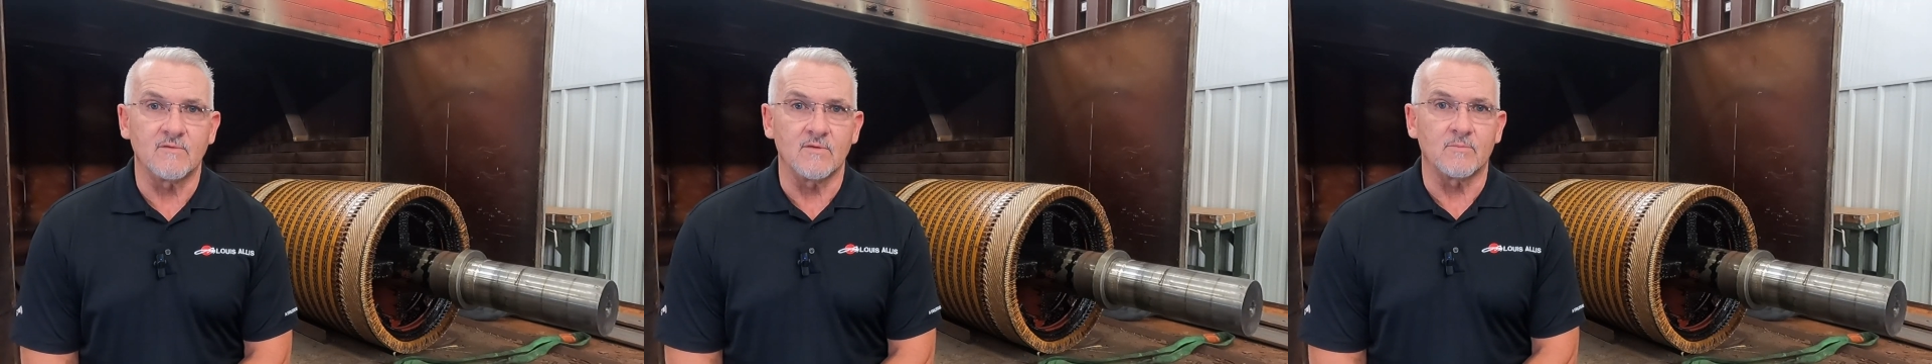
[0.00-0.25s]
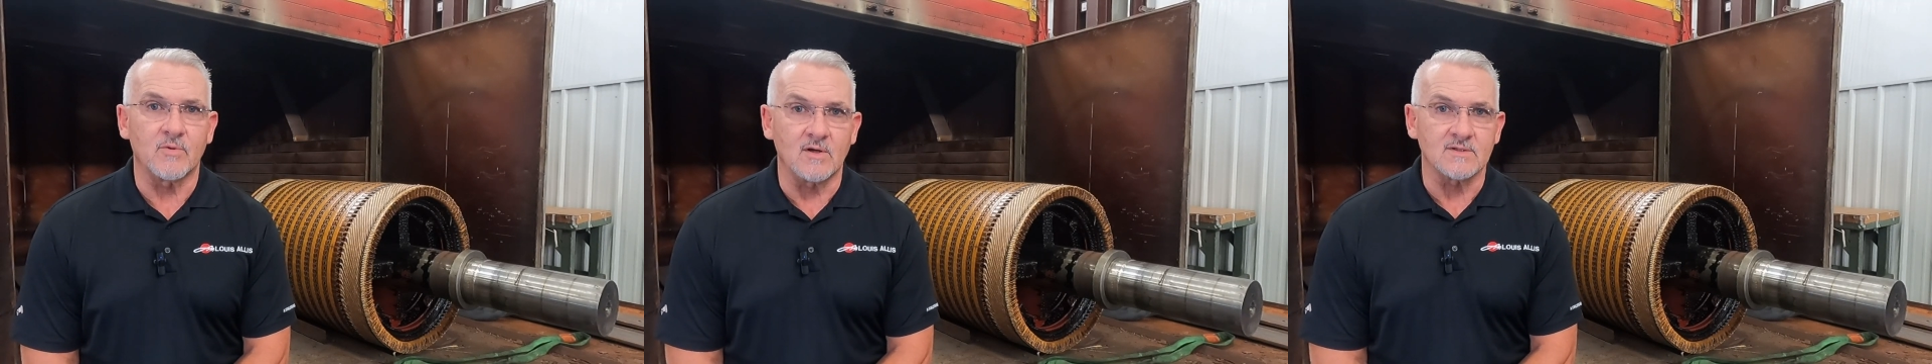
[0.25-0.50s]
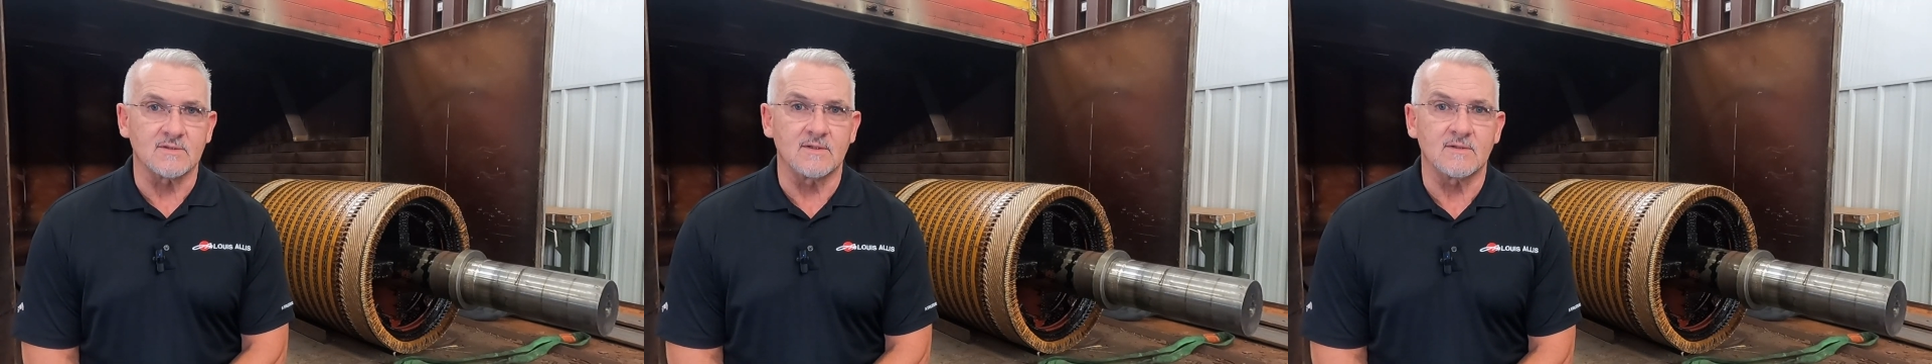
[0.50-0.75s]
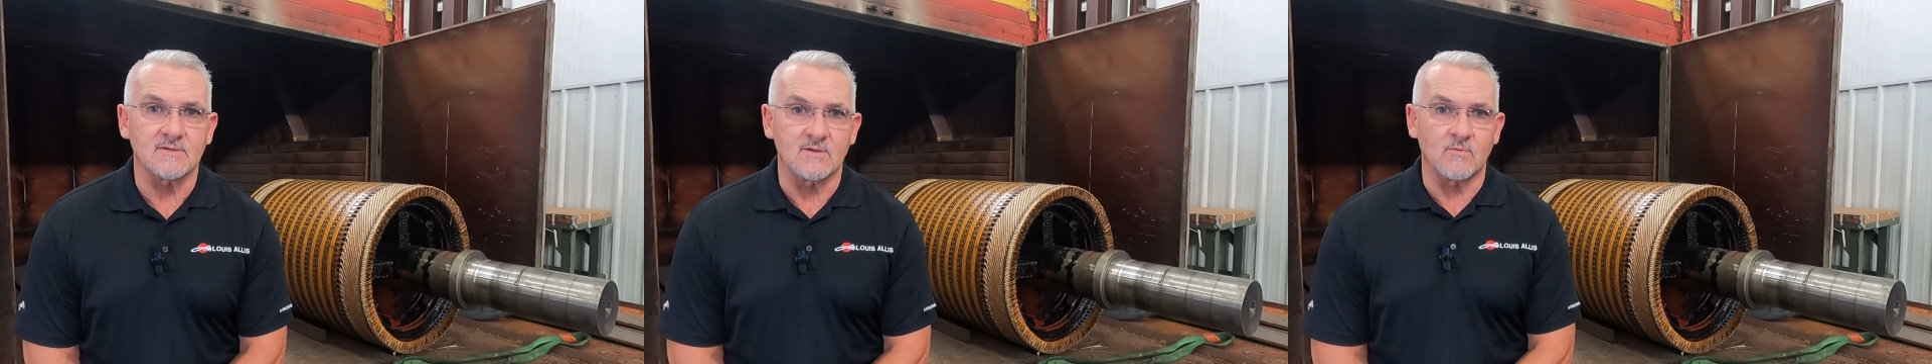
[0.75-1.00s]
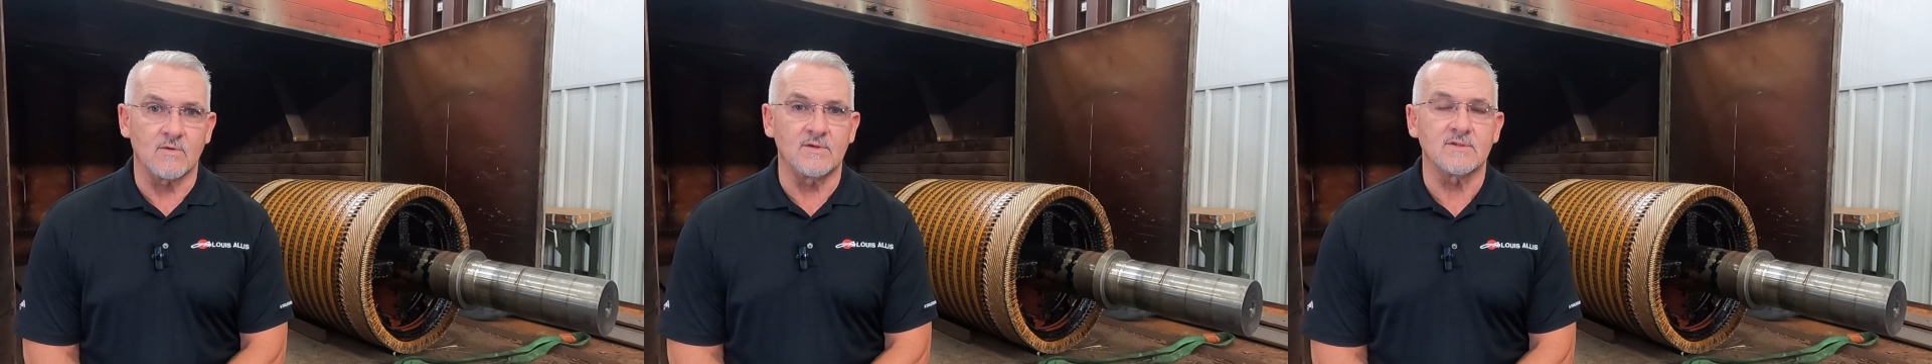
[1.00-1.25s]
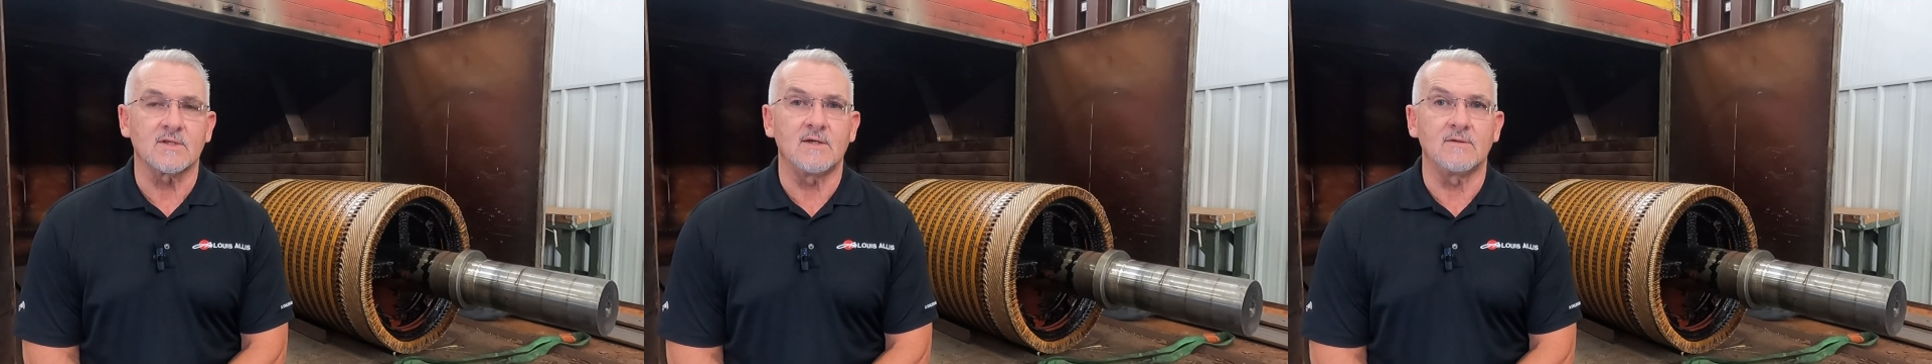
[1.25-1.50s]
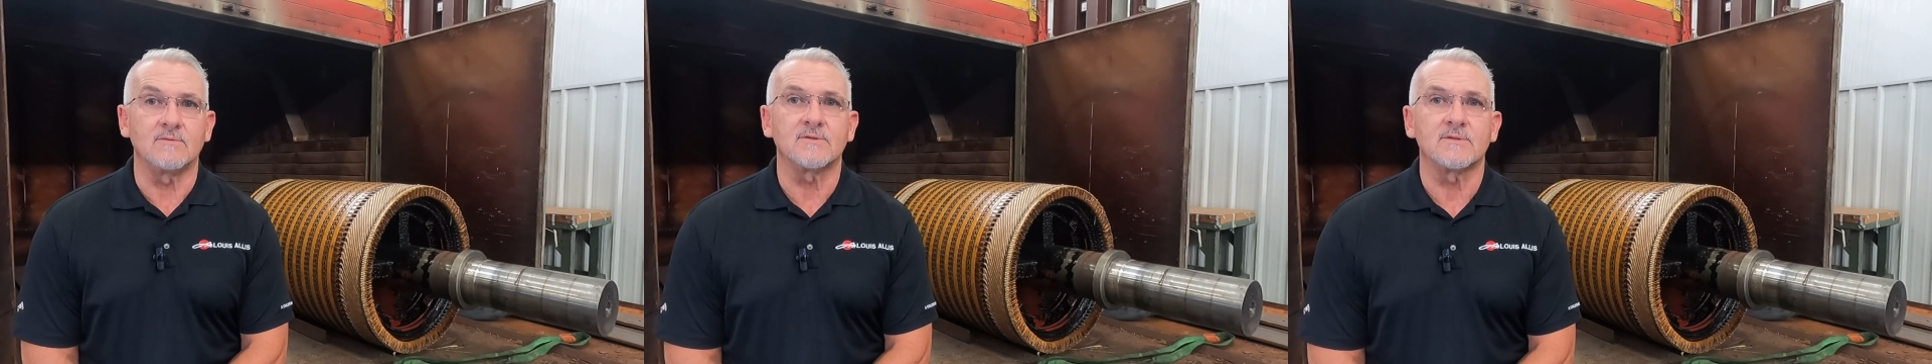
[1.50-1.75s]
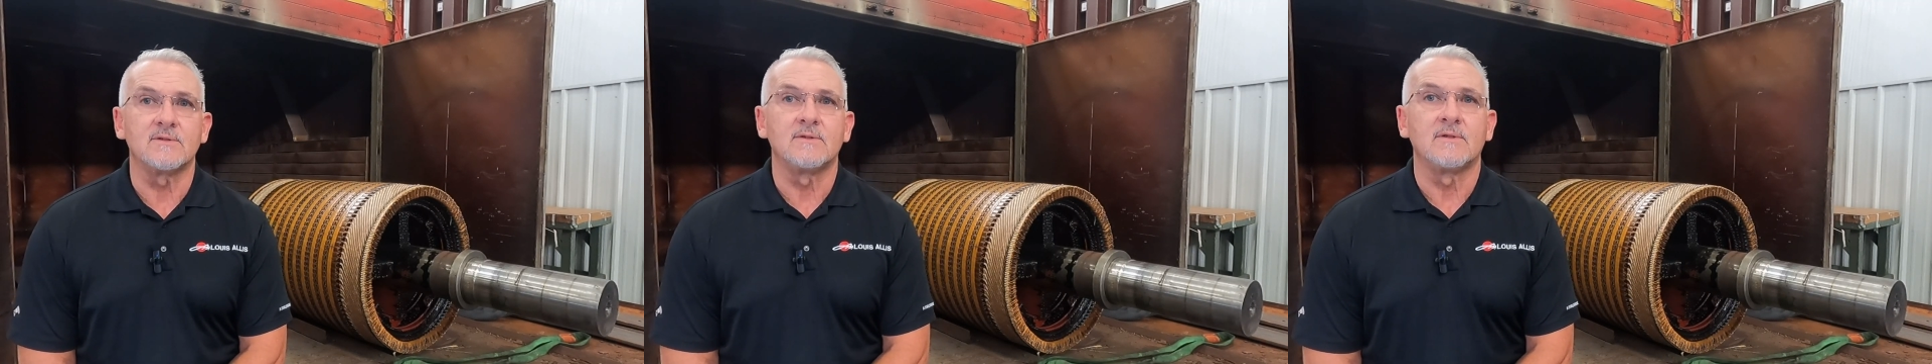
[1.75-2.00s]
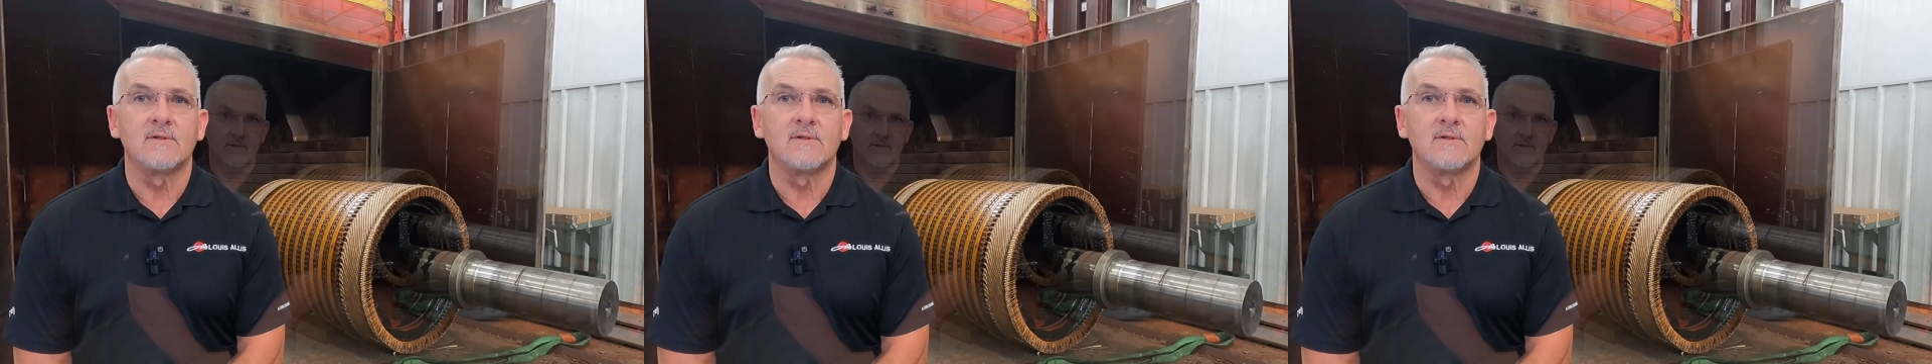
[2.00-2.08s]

for the process and where this goes.